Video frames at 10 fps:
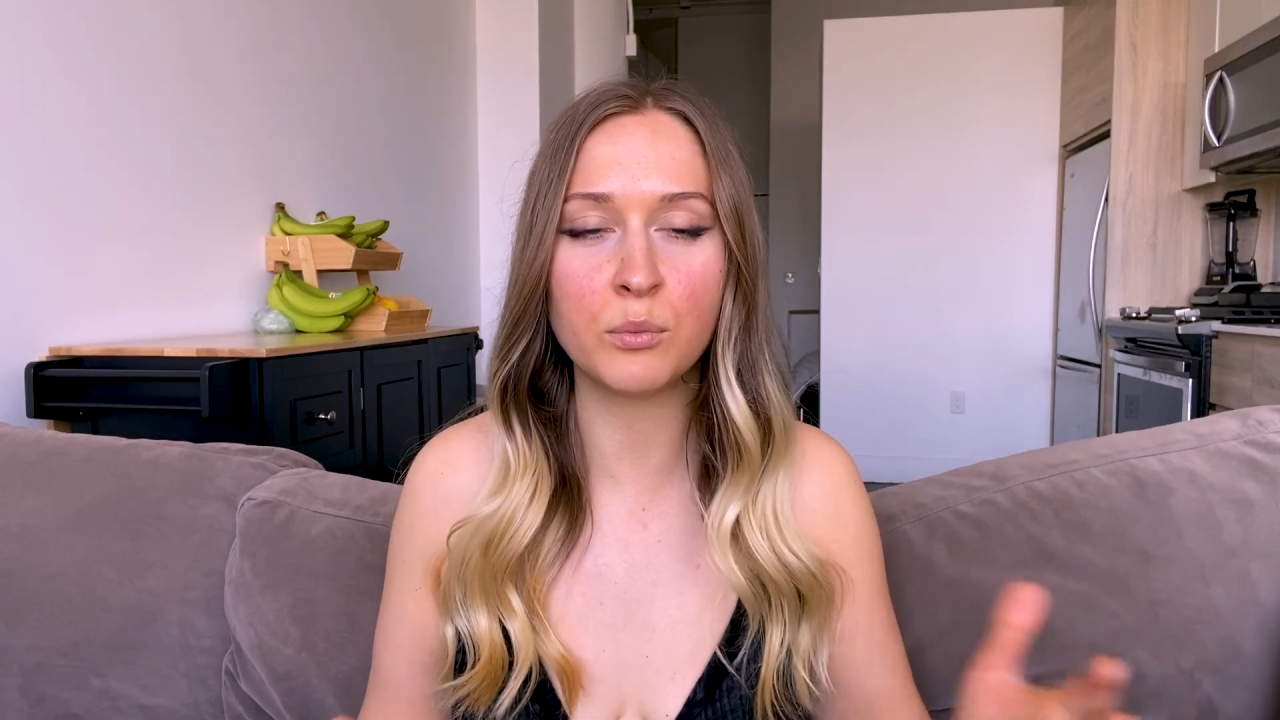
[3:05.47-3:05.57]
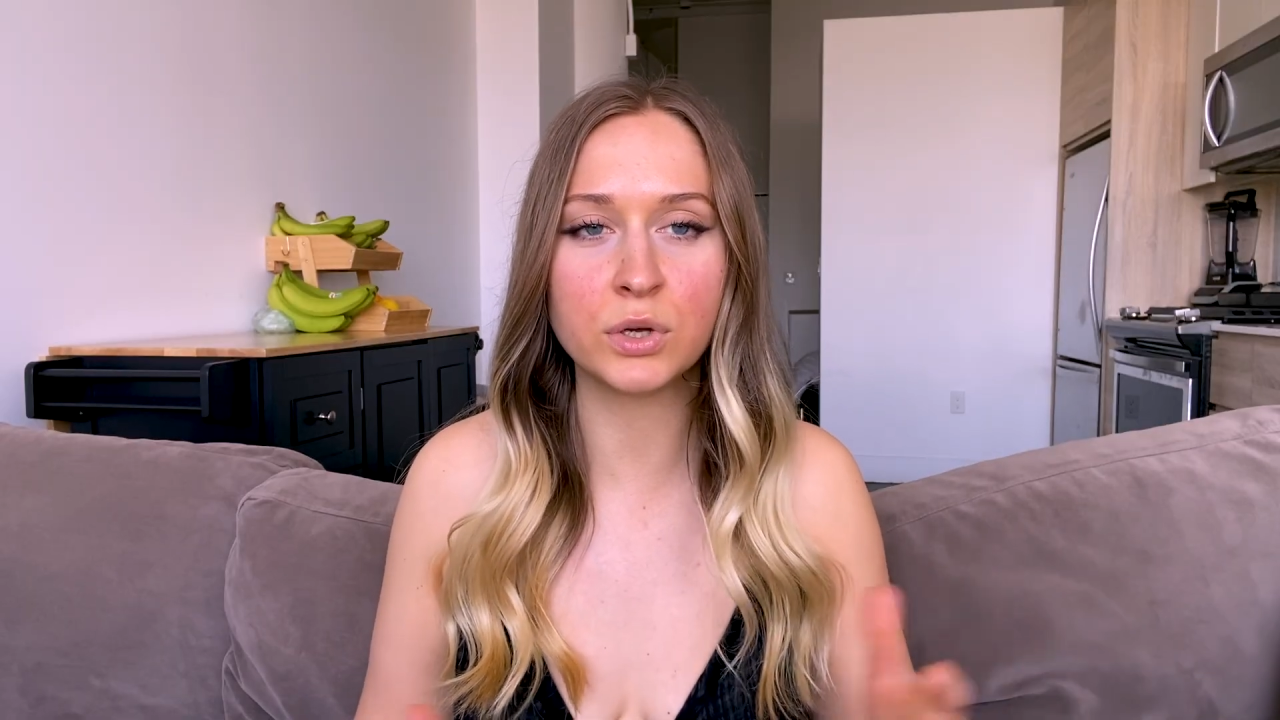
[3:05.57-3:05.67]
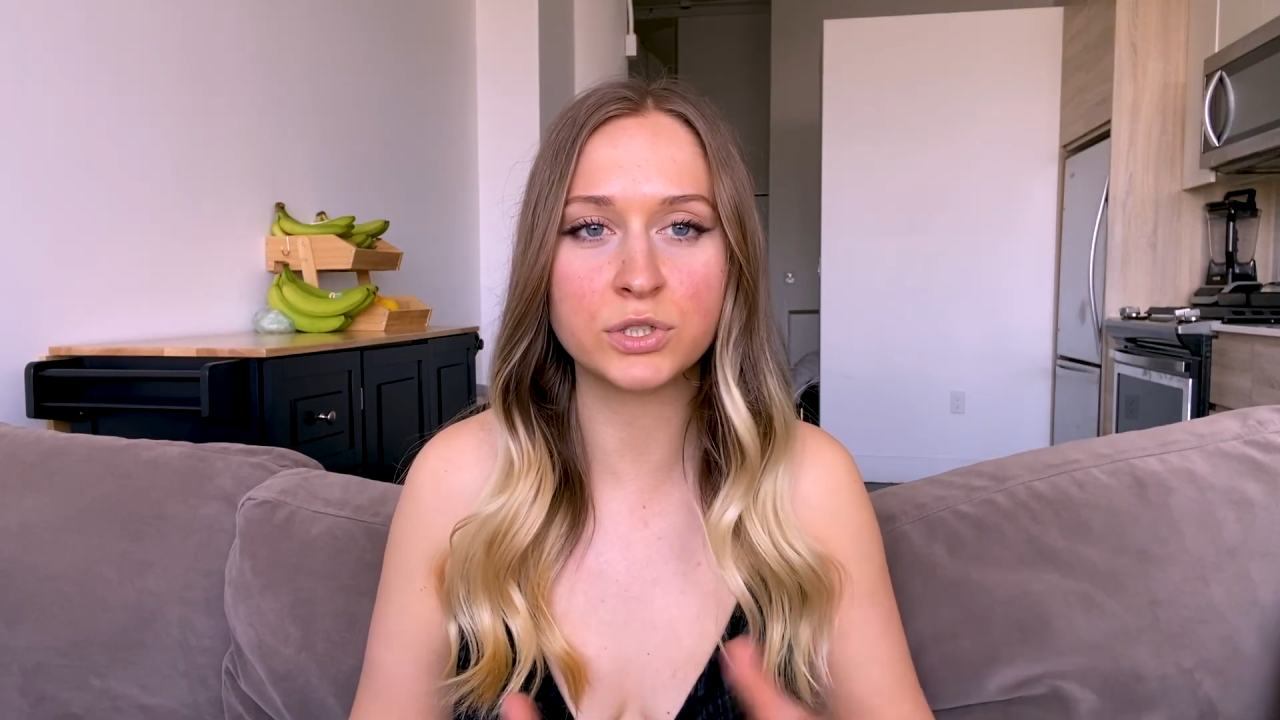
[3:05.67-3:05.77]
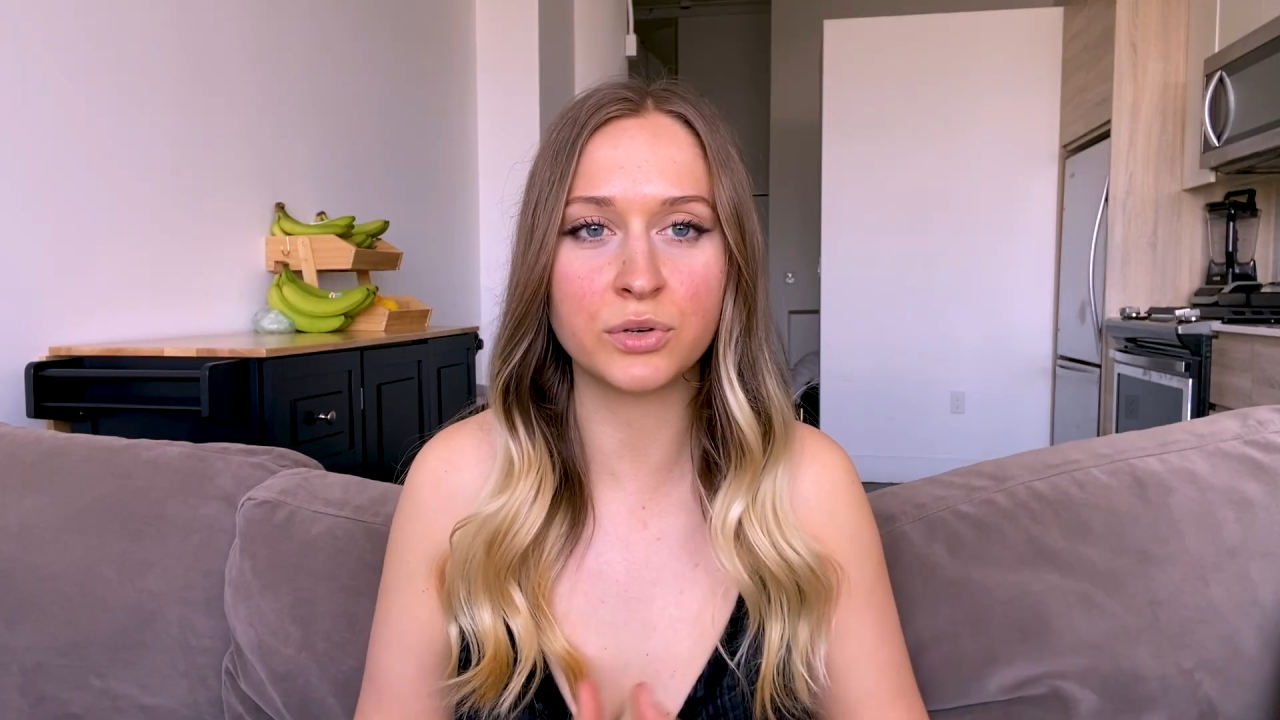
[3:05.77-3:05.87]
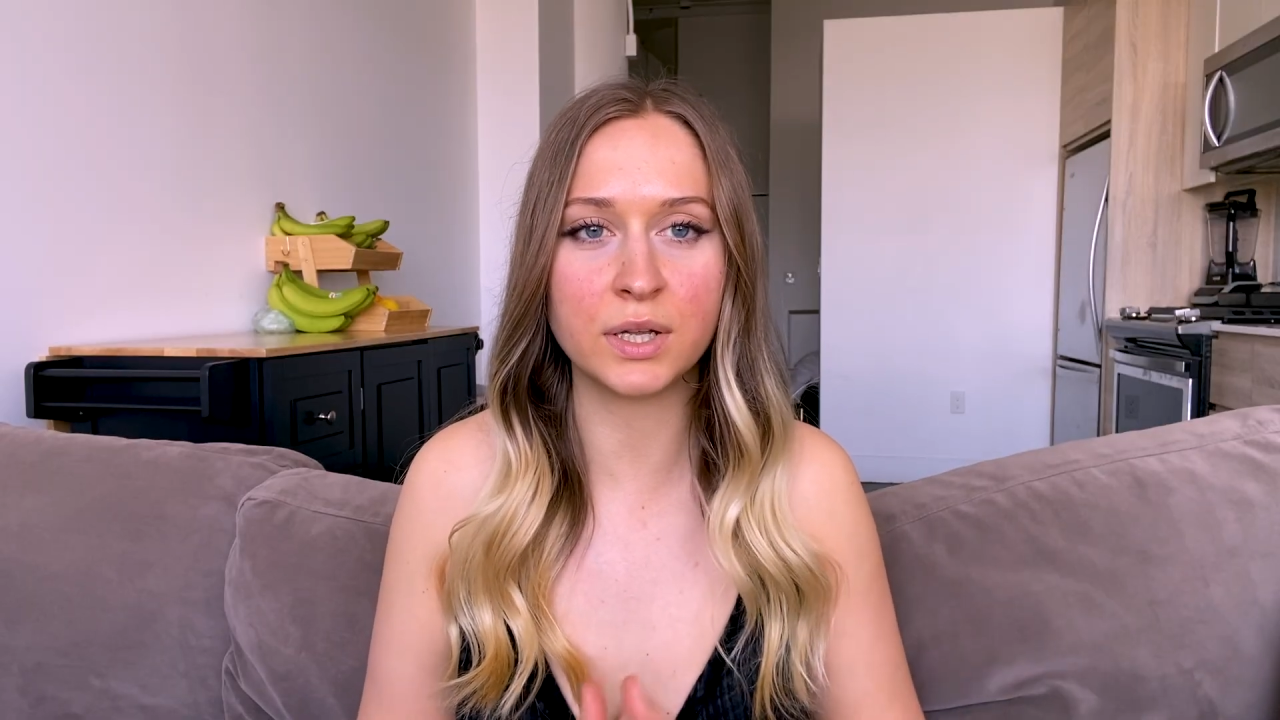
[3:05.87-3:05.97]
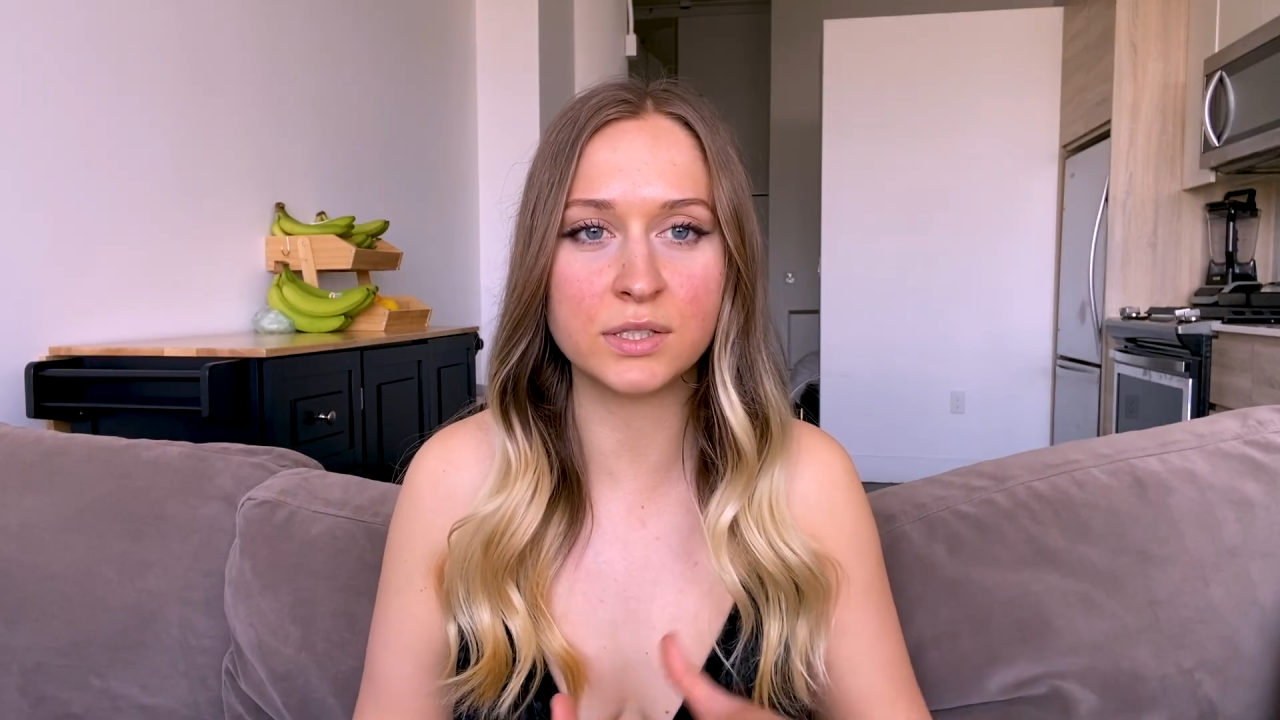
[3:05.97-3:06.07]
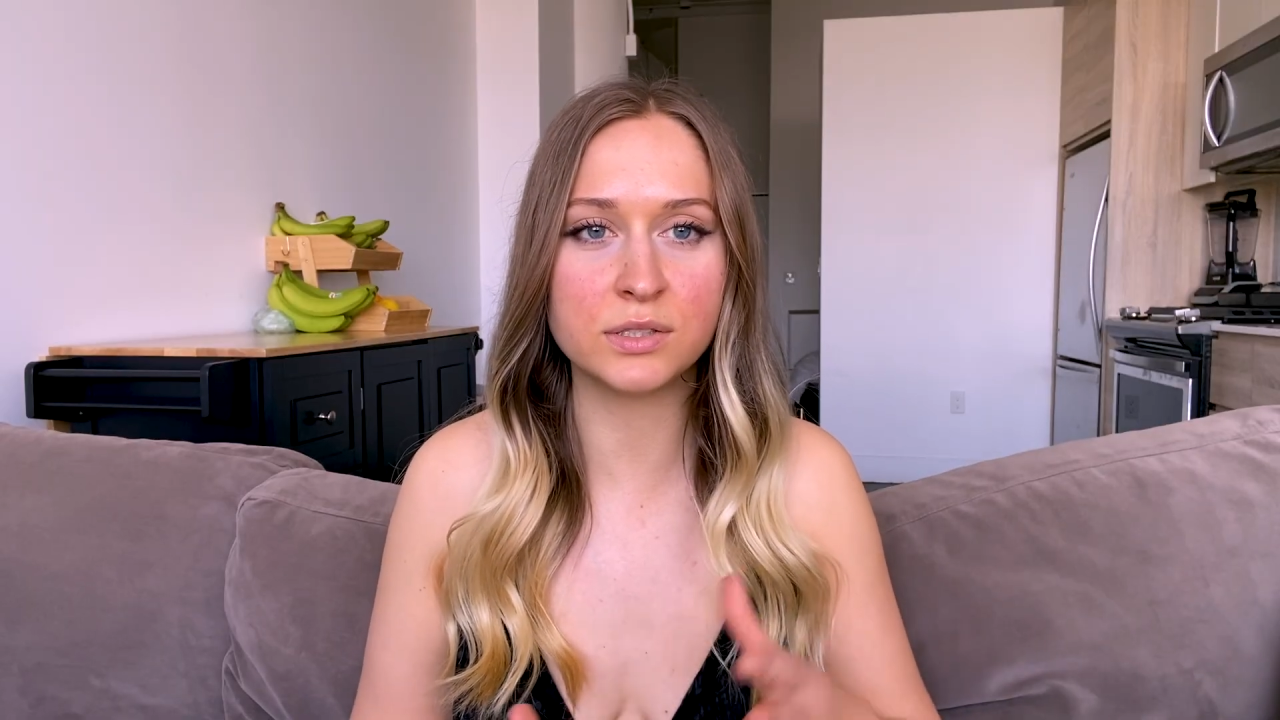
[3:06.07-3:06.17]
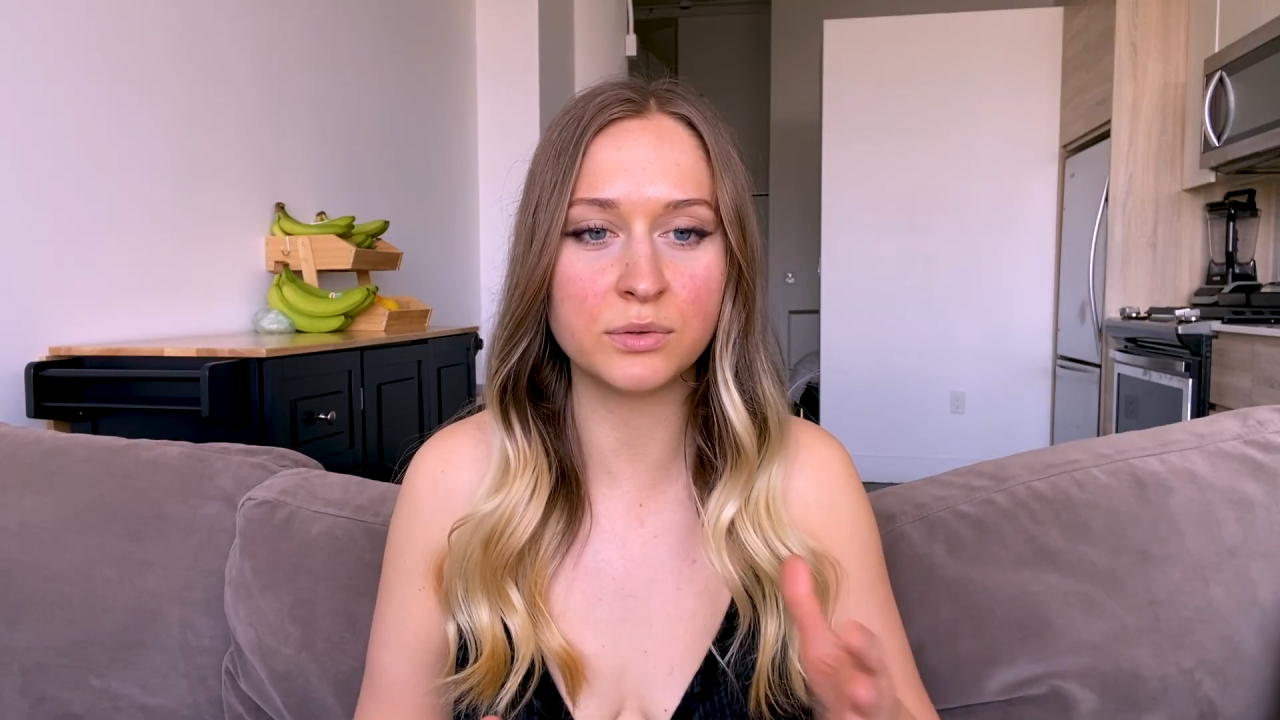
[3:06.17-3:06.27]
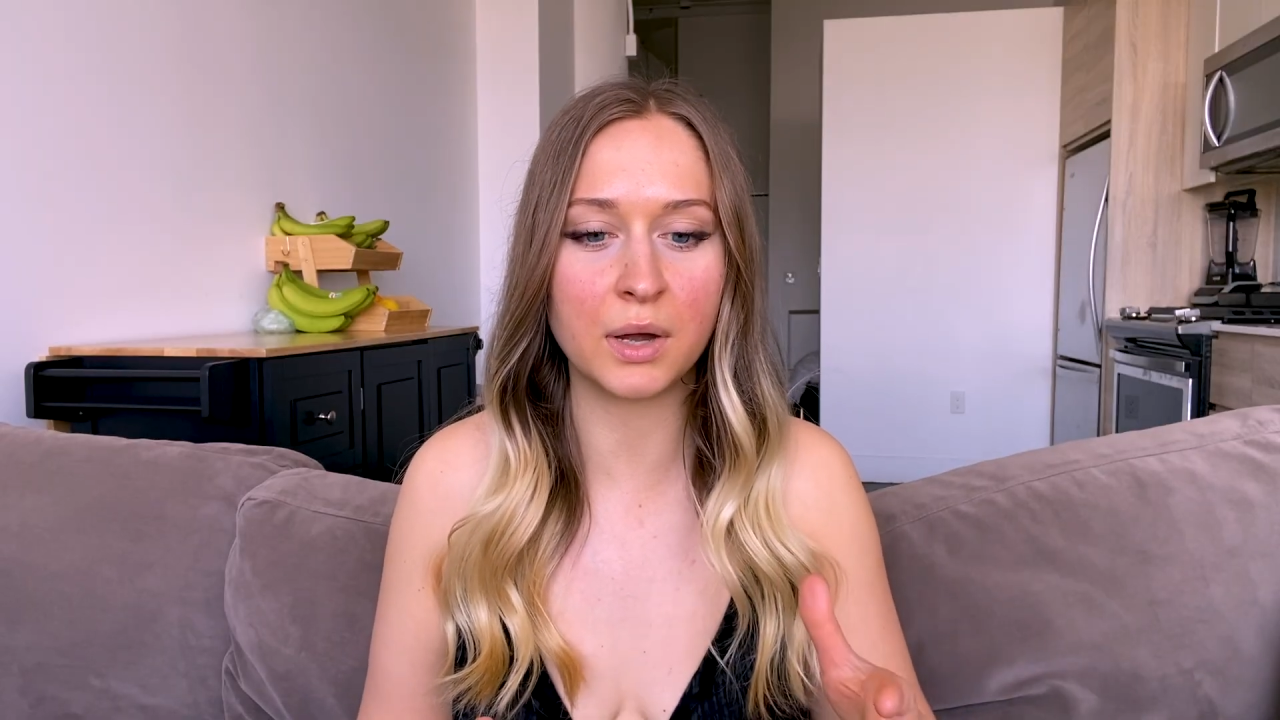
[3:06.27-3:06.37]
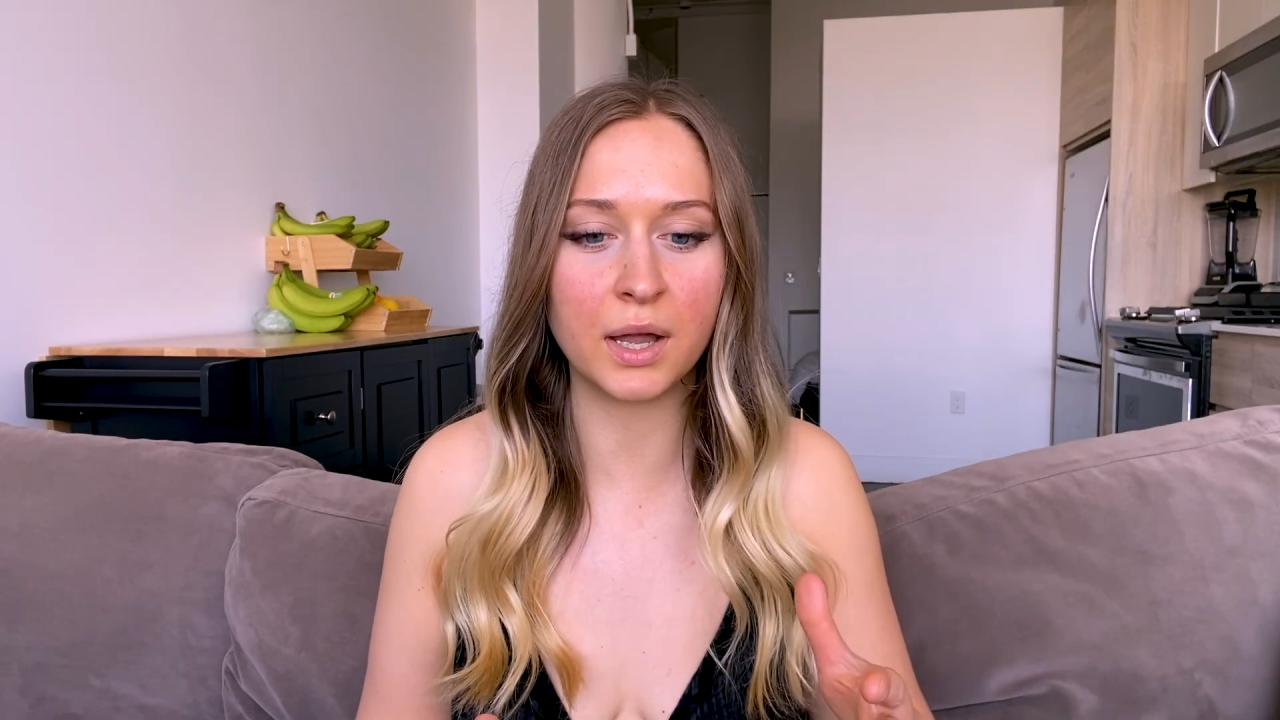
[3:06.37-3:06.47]
What traits
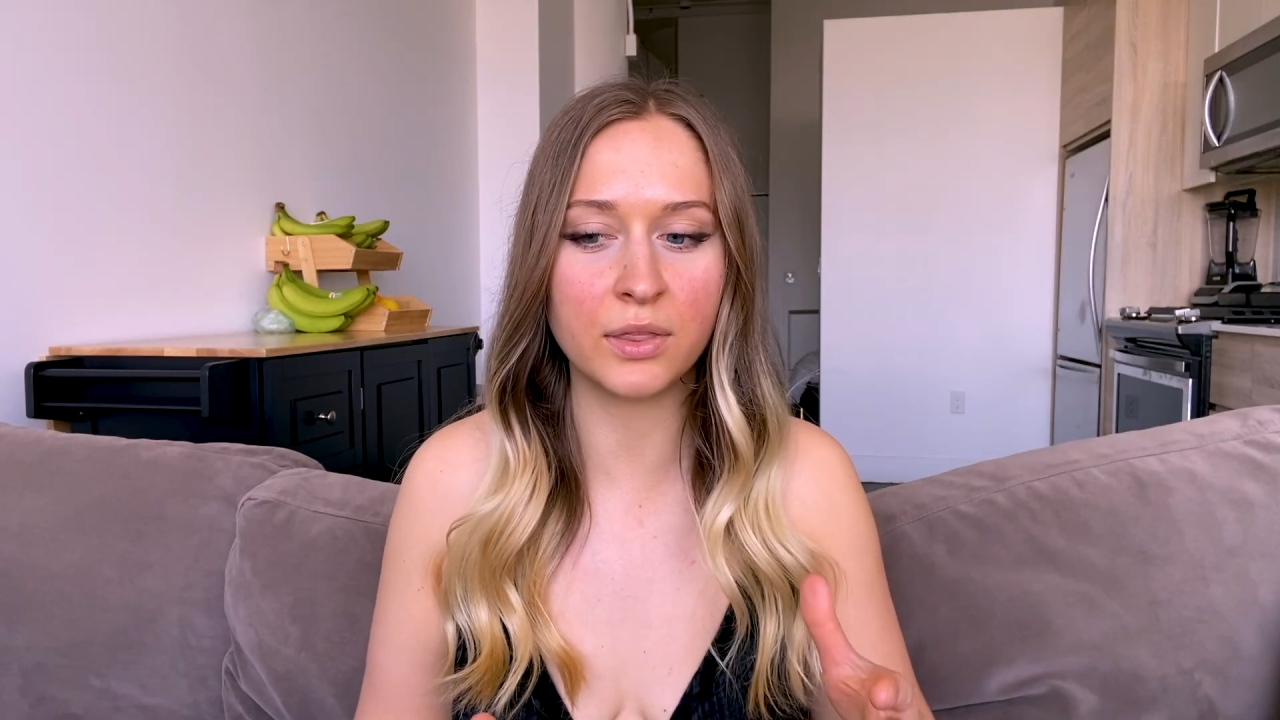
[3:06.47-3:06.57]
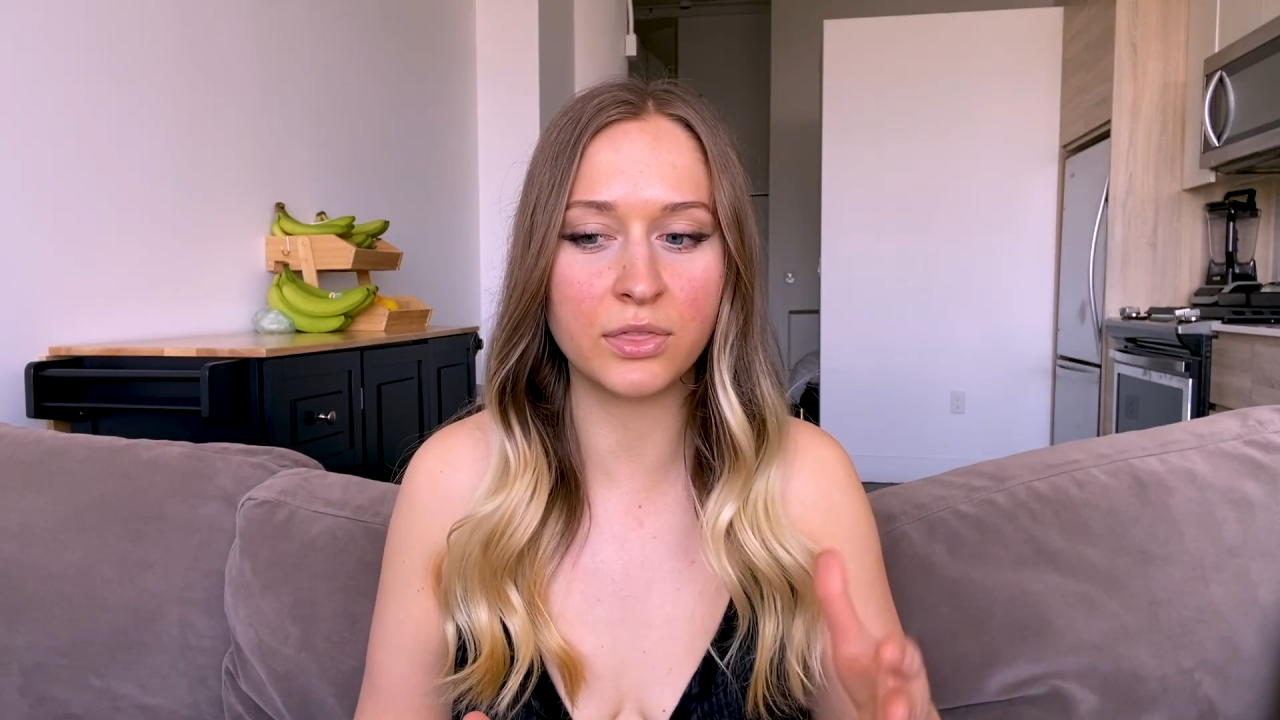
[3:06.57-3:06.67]
do I